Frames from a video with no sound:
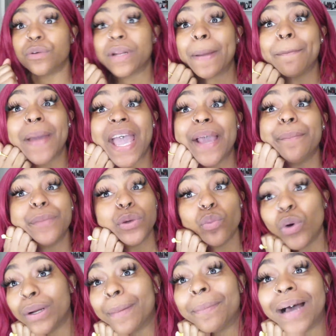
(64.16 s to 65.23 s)
that made me
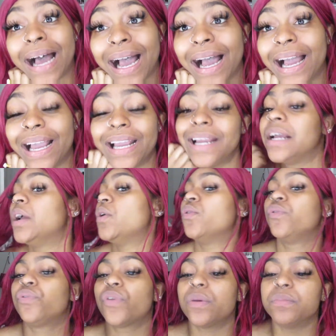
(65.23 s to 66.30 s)
want to buy
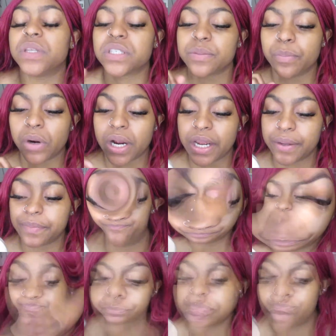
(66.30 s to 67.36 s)
from this brand.
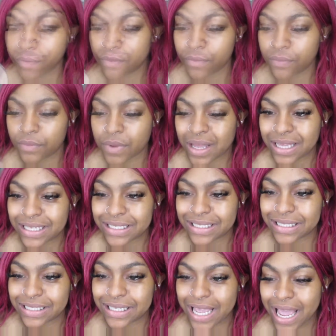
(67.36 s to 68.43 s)

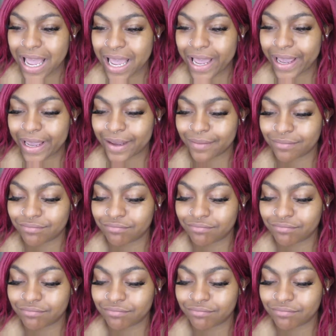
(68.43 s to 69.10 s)
Zang.